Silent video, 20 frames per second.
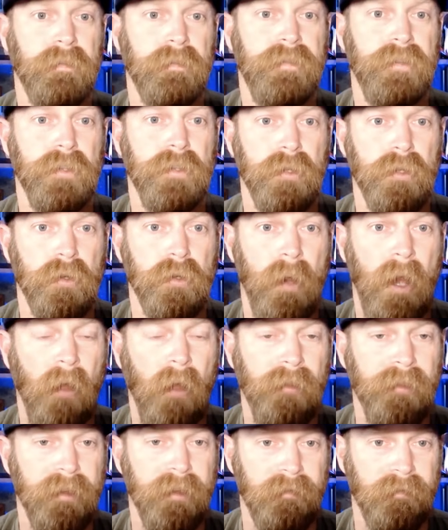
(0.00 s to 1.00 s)
to
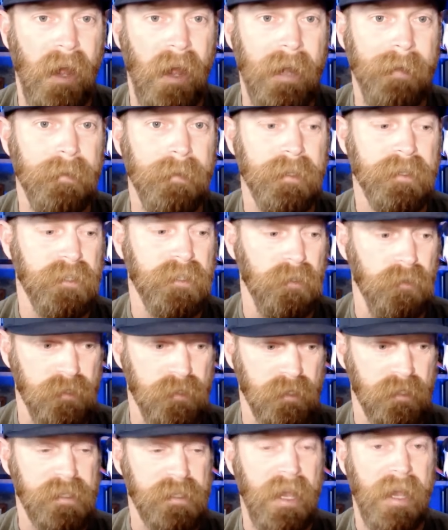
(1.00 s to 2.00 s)
healthy environments, to
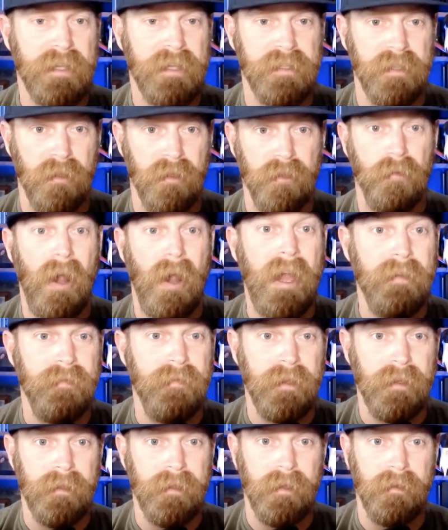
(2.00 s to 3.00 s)
success and
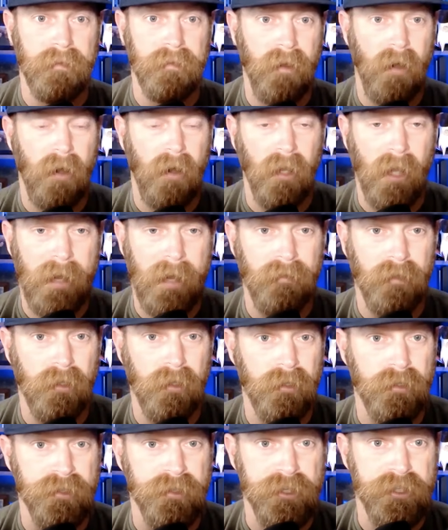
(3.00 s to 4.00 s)
thriving and our
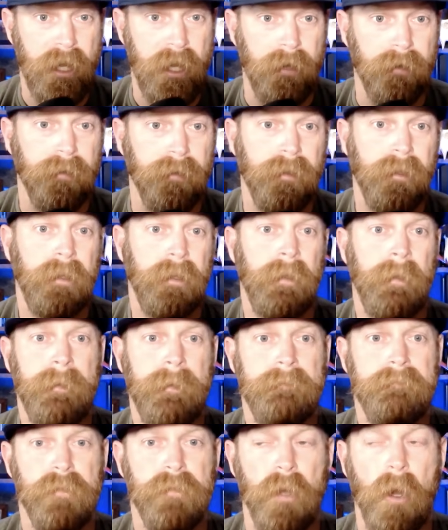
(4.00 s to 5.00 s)
livelihoods in general.
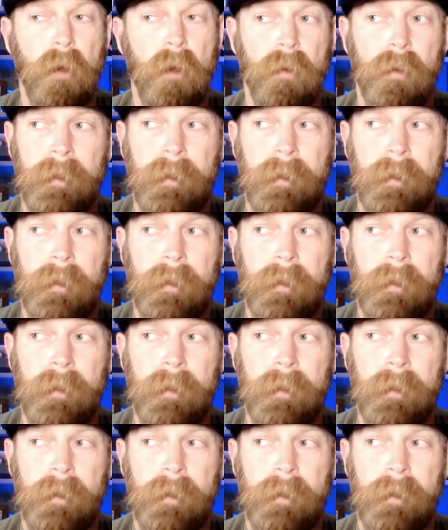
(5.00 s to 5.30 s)
So